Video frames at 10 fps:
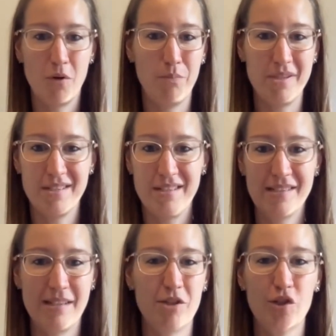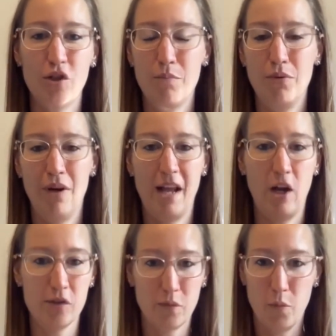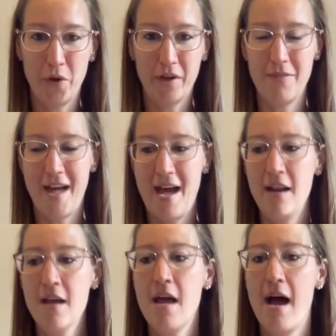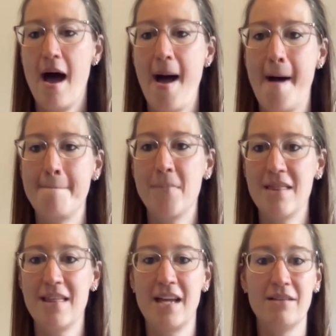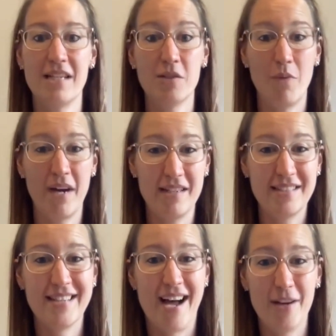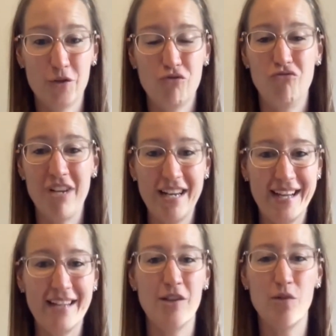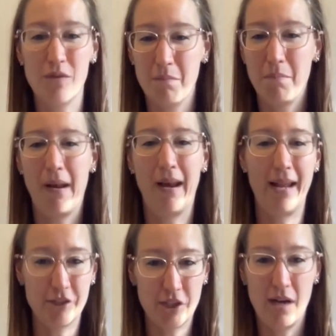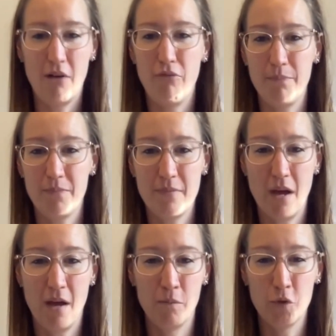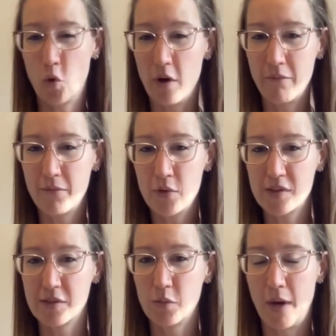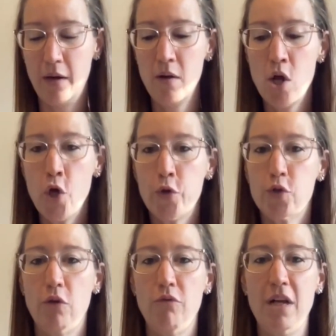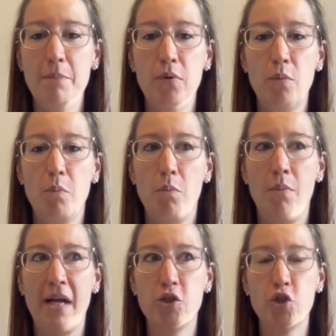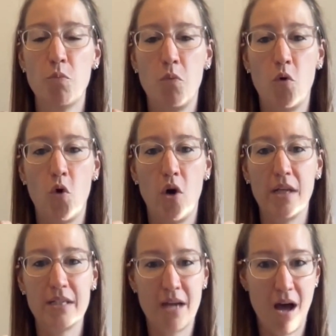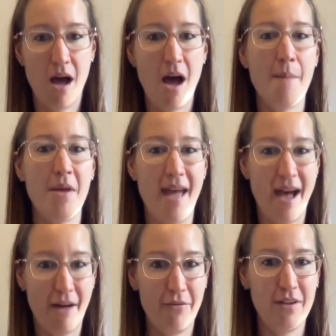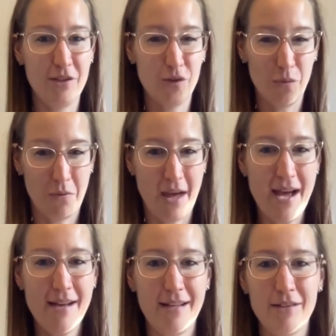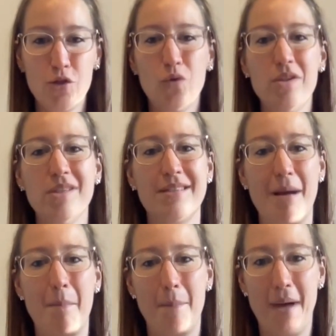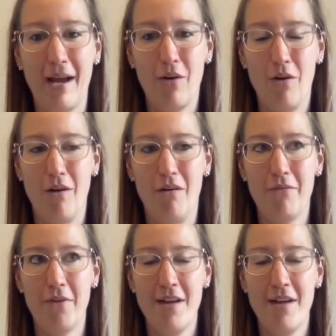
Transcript: mom business. I'm just going to put like lots of work in that. Um, and then that's when I started to really get into the pleasure um, toy reviews as well. So I really put much more time and effort into that and took a step back of